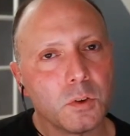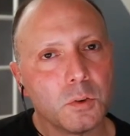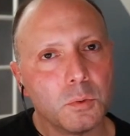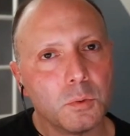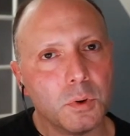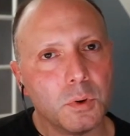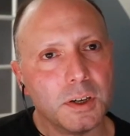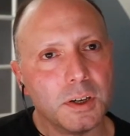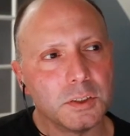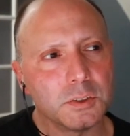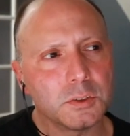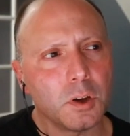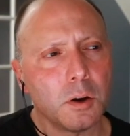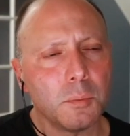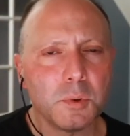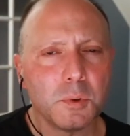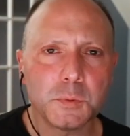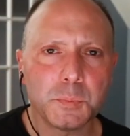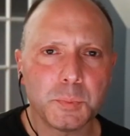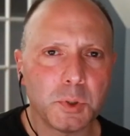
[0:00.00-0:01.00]
was
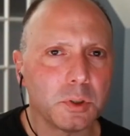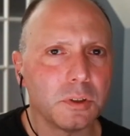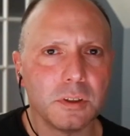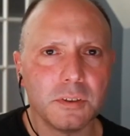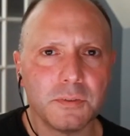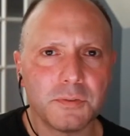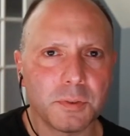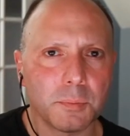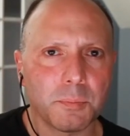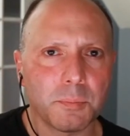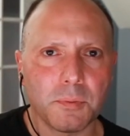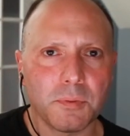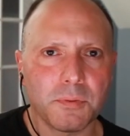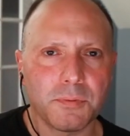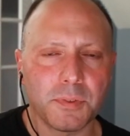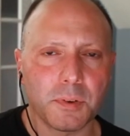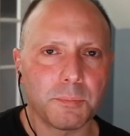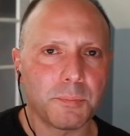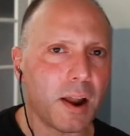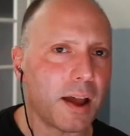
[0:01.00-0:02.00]
almost purely for,
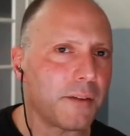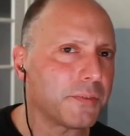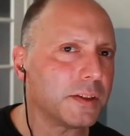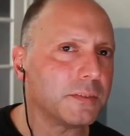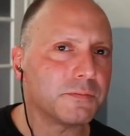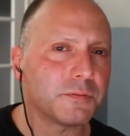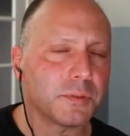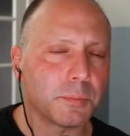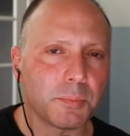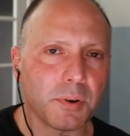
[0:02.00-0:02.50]
for profit, for